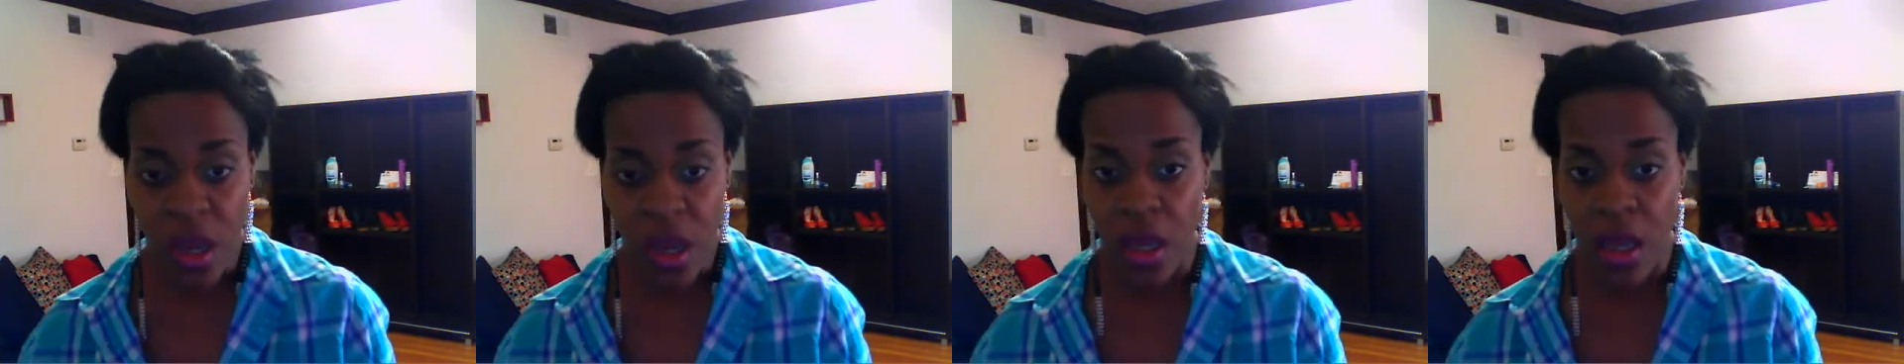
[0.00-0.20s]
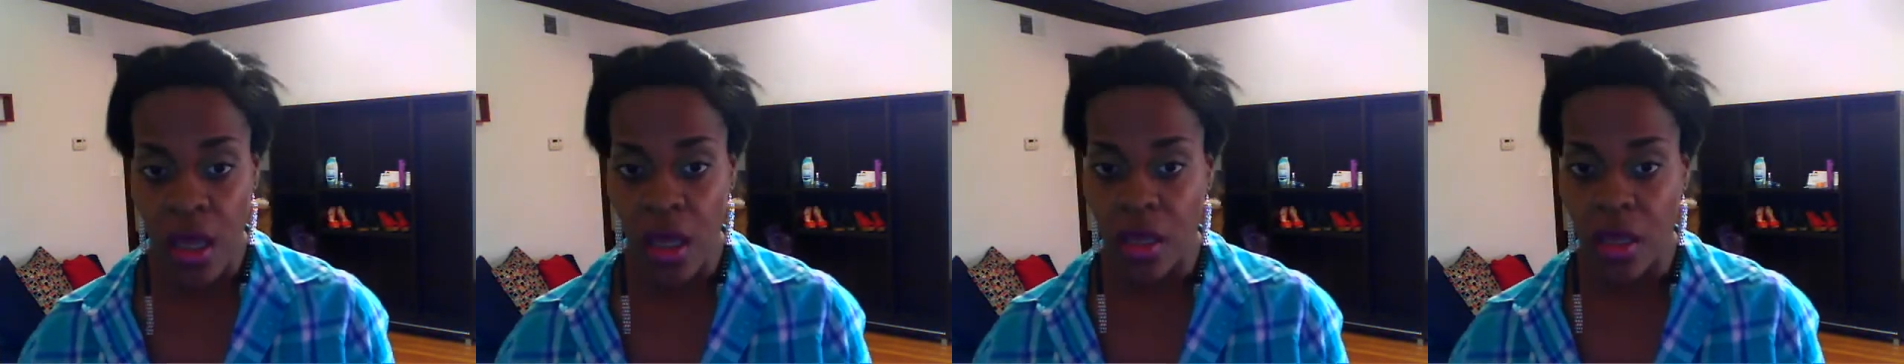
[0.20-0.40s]

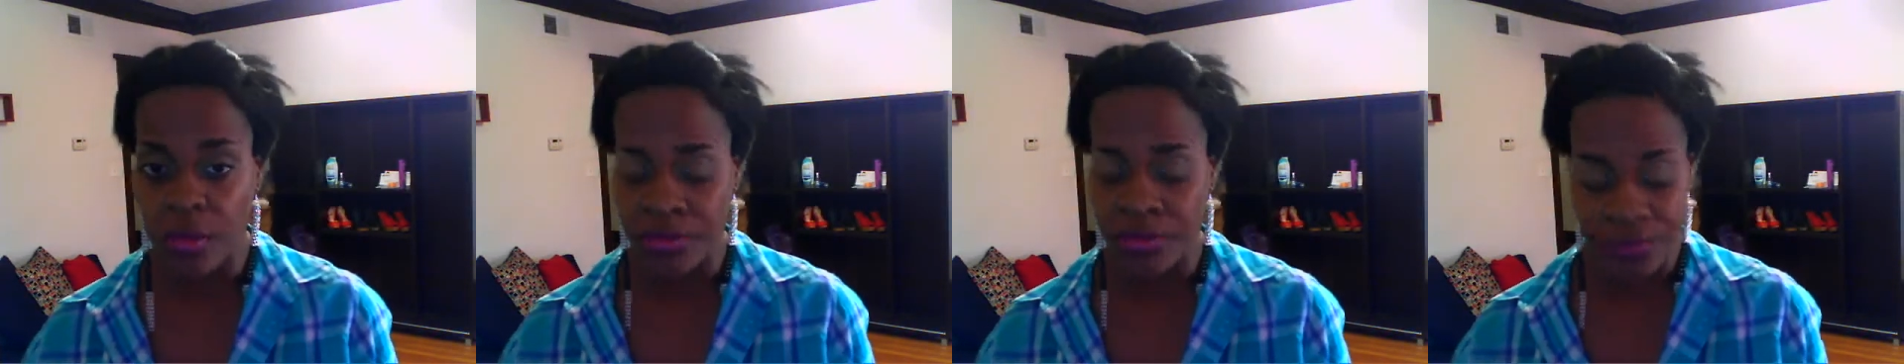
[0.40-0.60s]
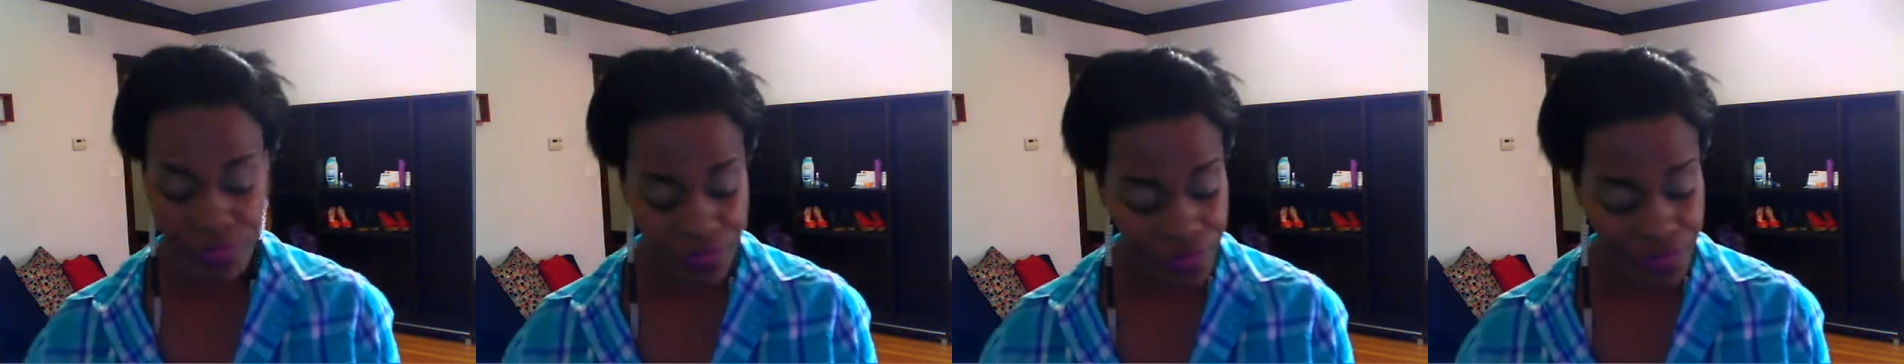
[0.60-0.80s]

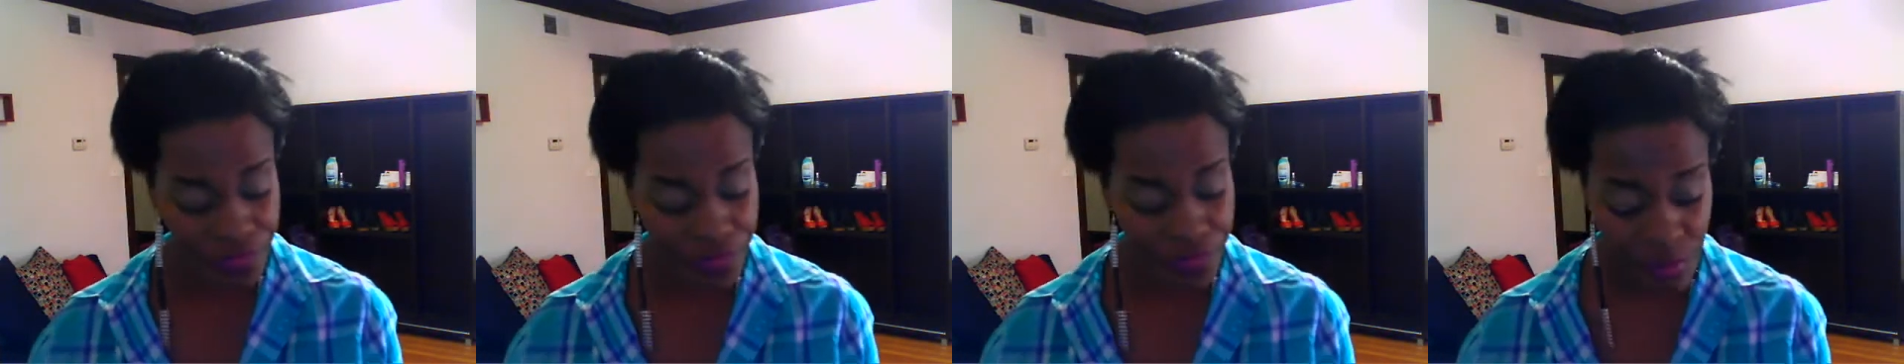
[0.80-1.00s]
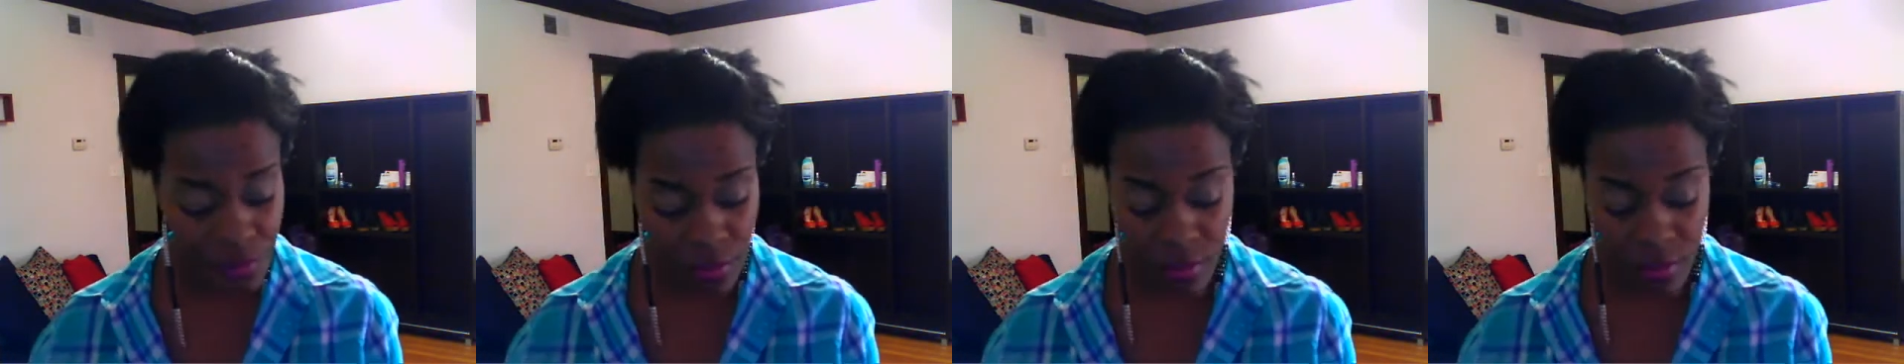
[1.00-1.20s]
Um,
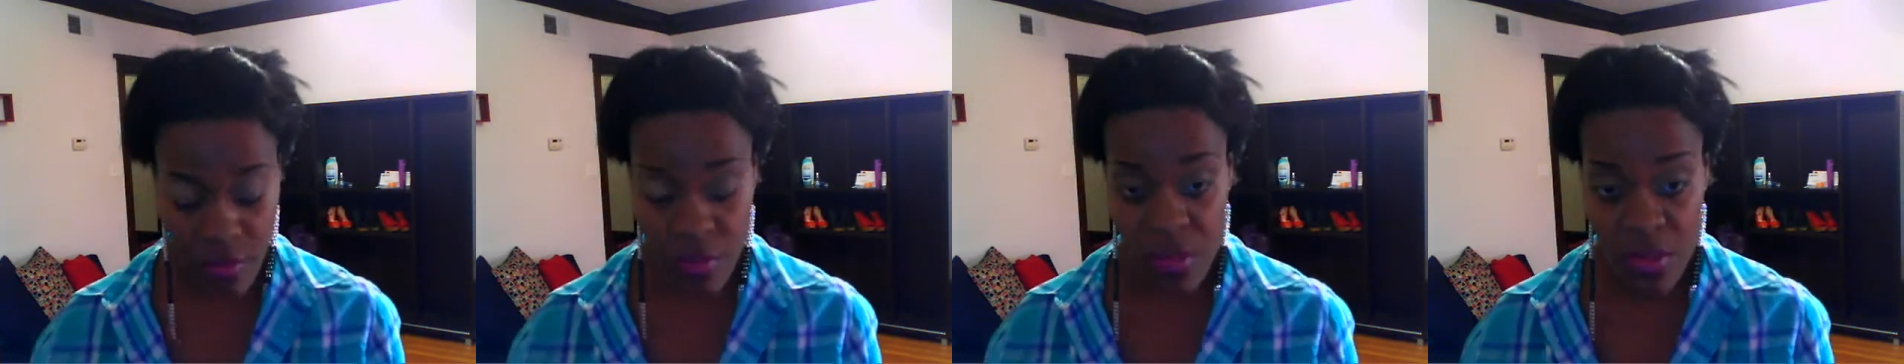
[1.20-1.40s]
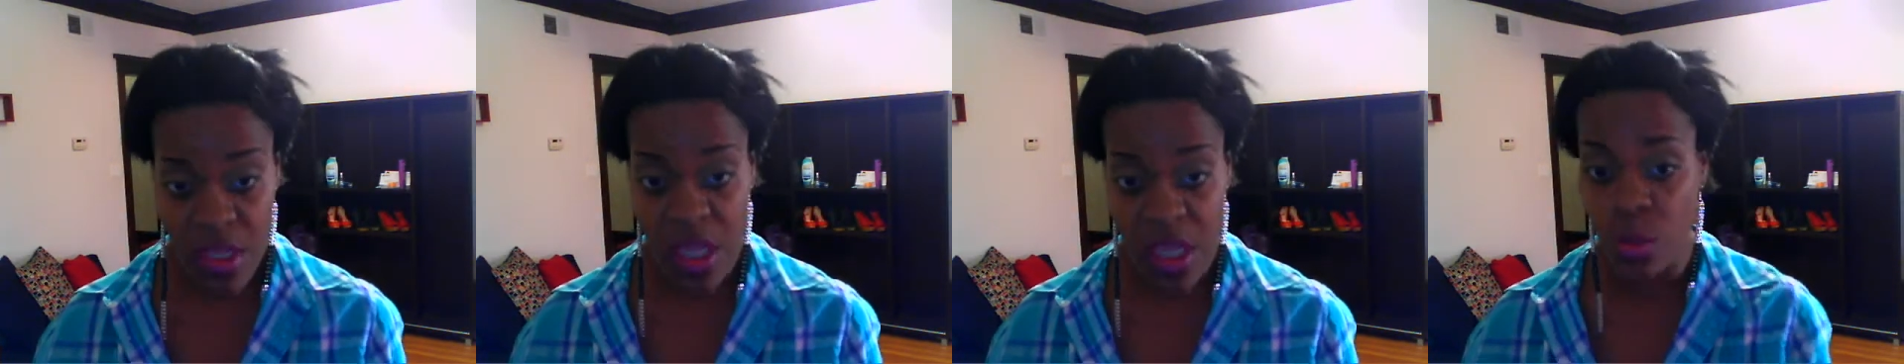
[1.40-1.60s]

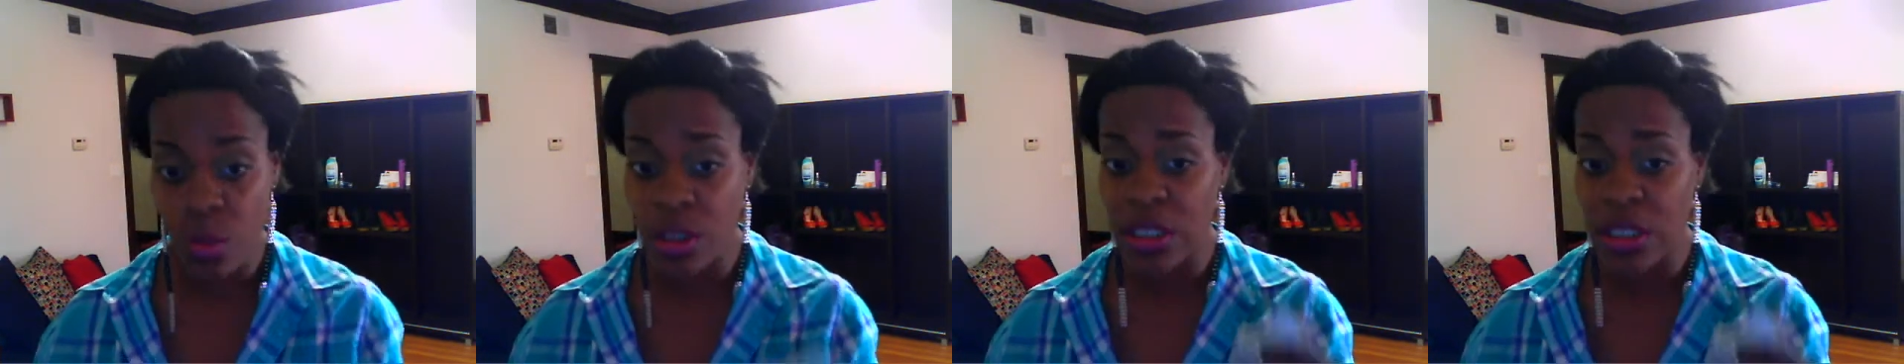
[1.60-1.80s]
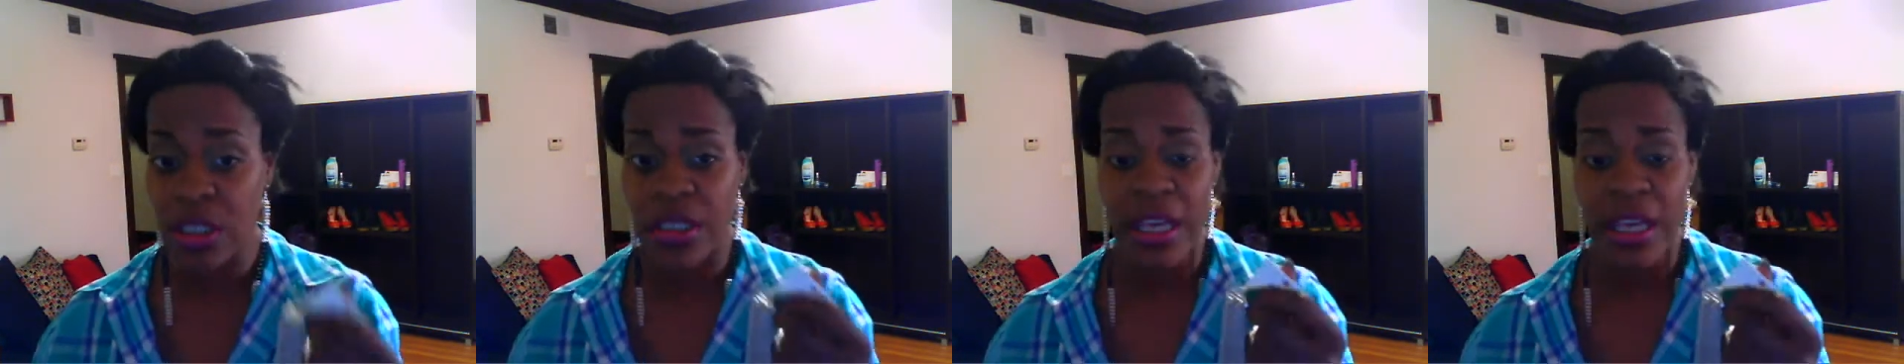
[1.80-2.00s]
it
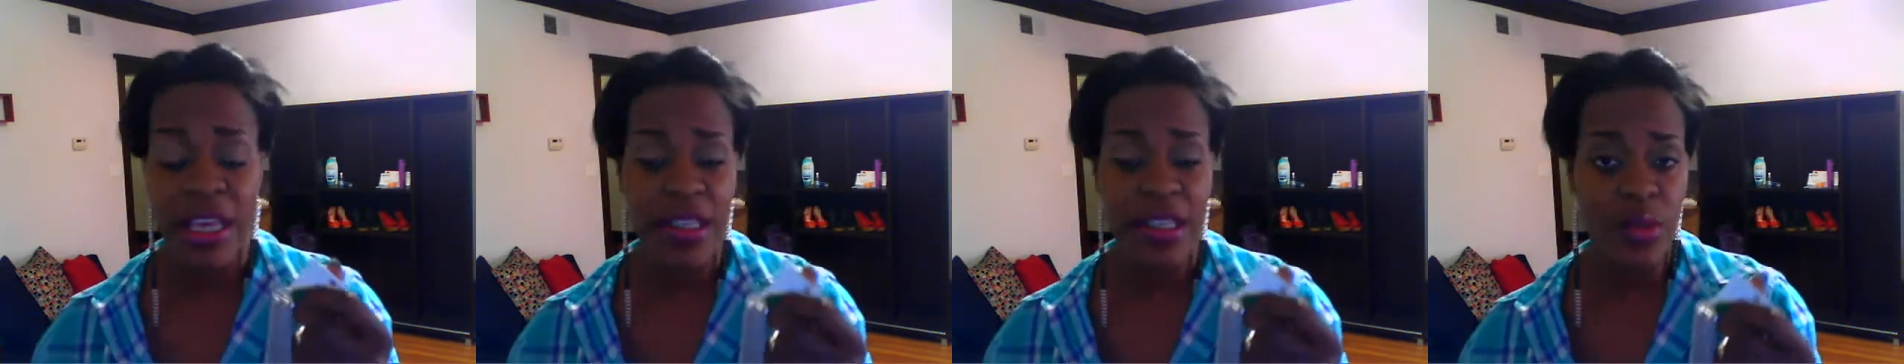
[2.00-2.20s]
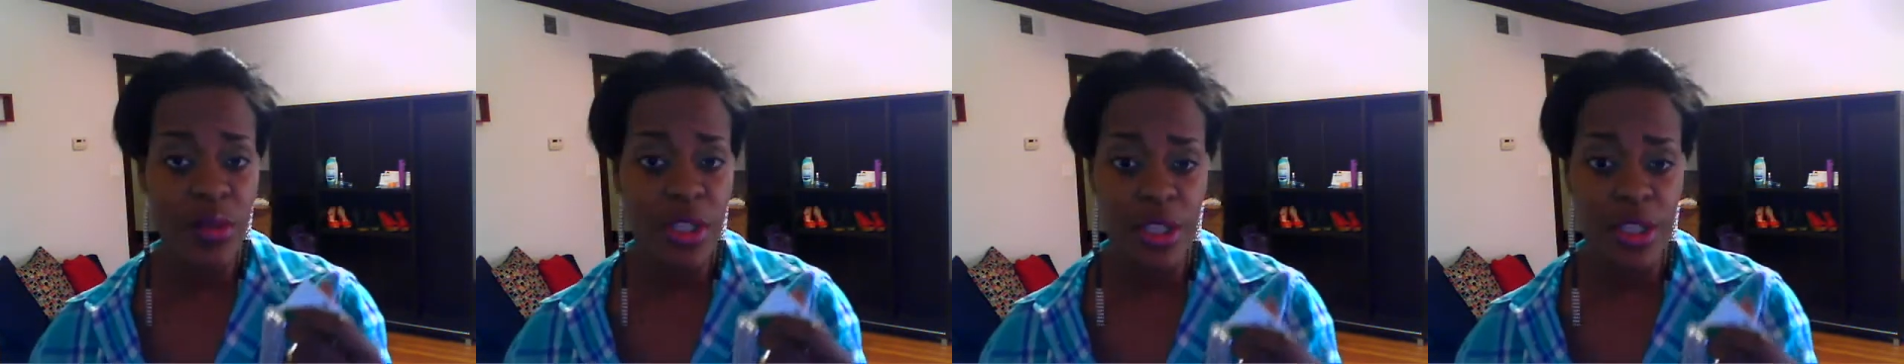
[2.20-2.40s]
will look
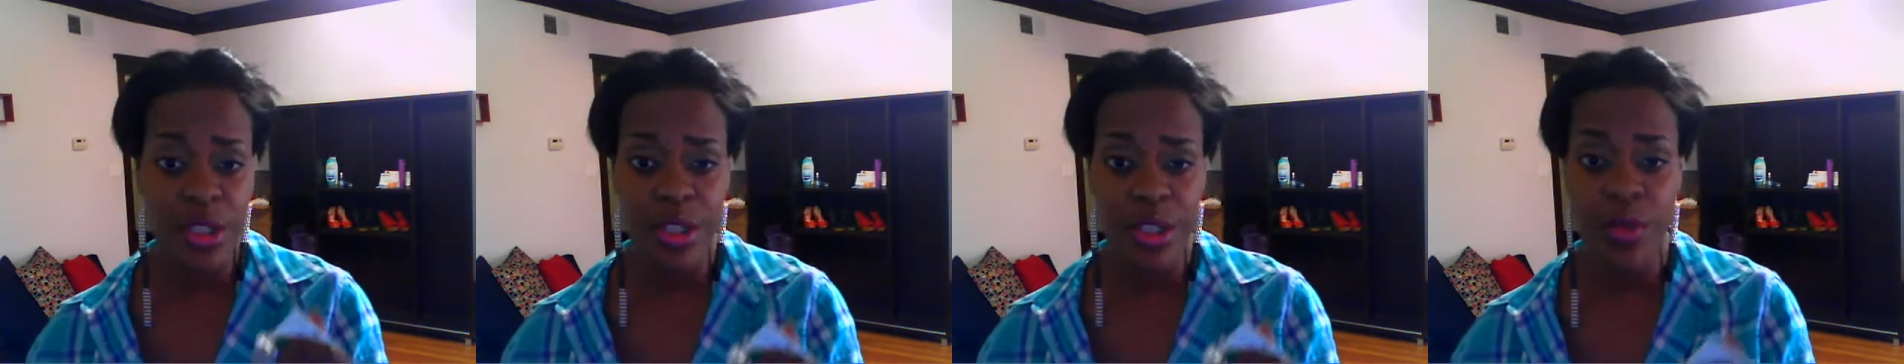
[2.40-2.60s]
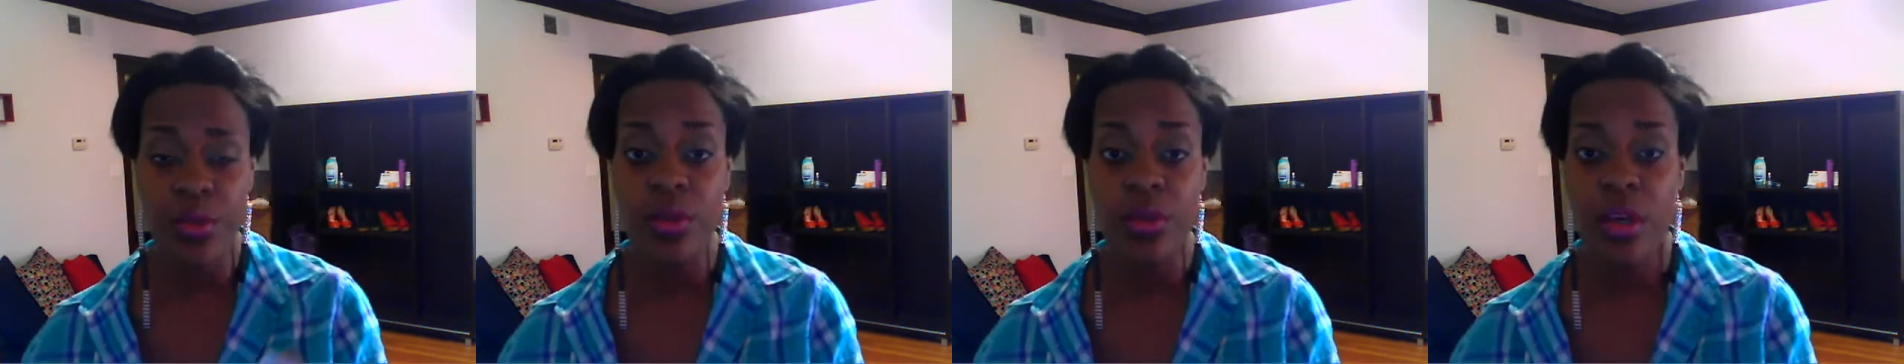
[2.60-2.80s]
nice with a
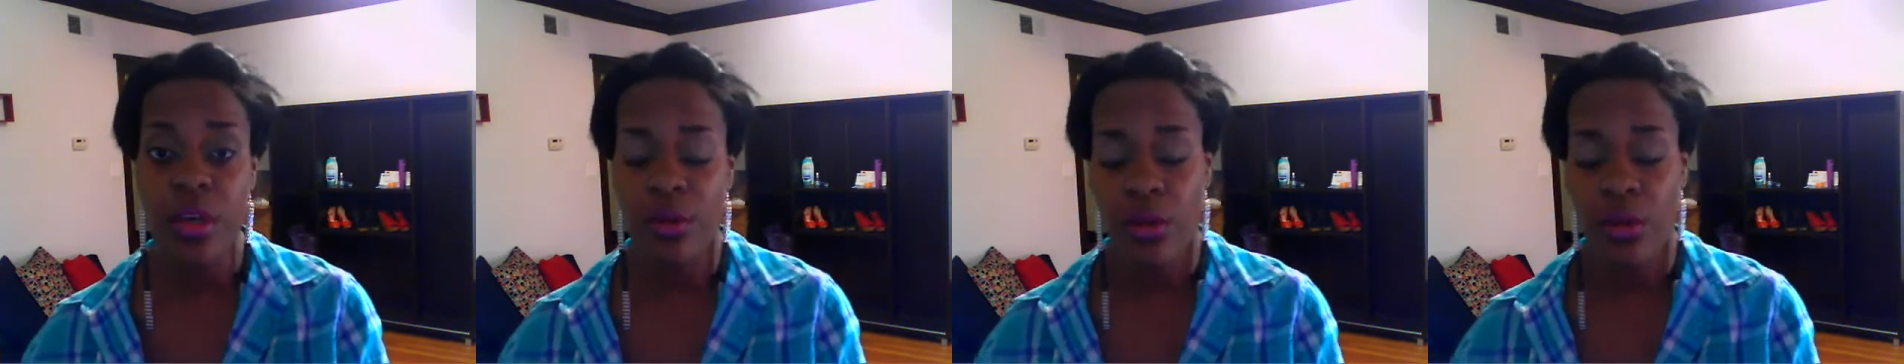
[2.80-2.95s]
suit.